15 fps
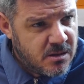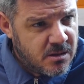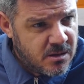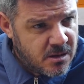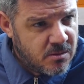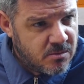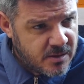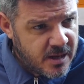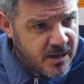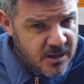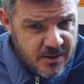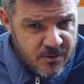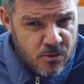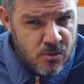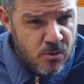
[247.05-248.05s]
You know, they need to
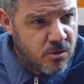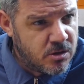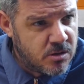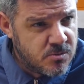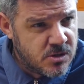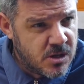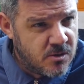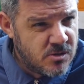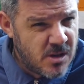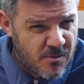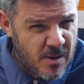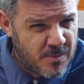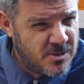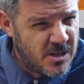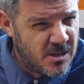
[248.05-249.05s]
have a good look at themselves. They're
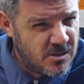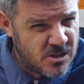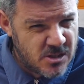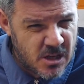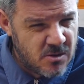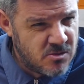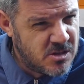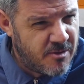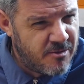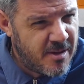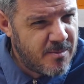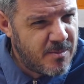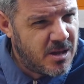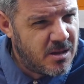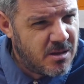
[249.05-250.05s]
representing themselves and their
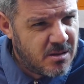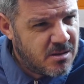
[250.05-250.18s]
family.